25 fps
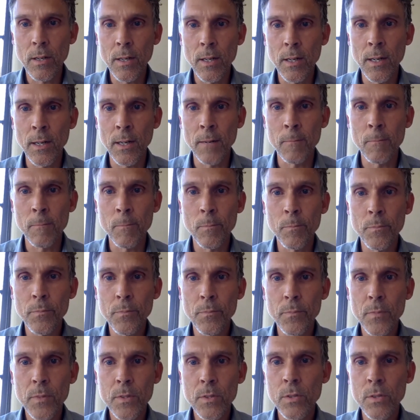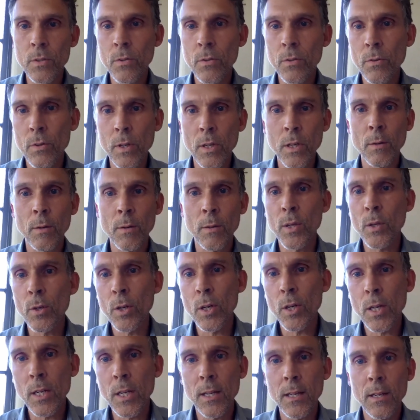to the
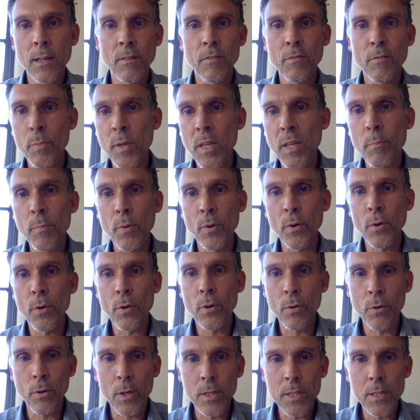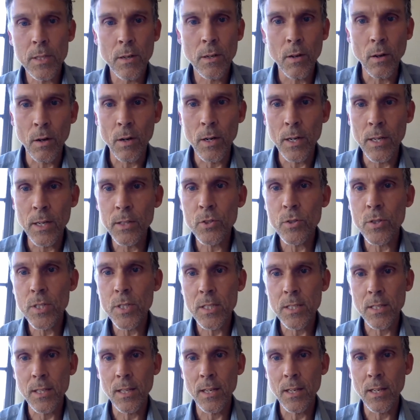community of people who are
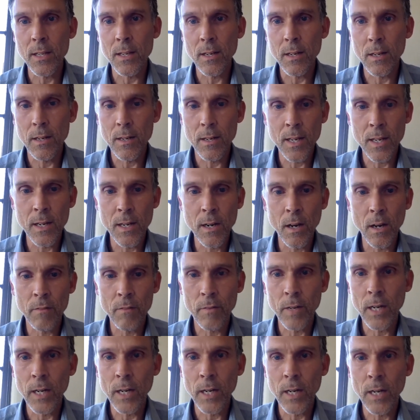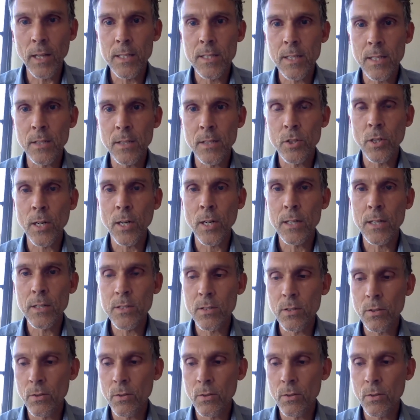interested in nonviolence and trying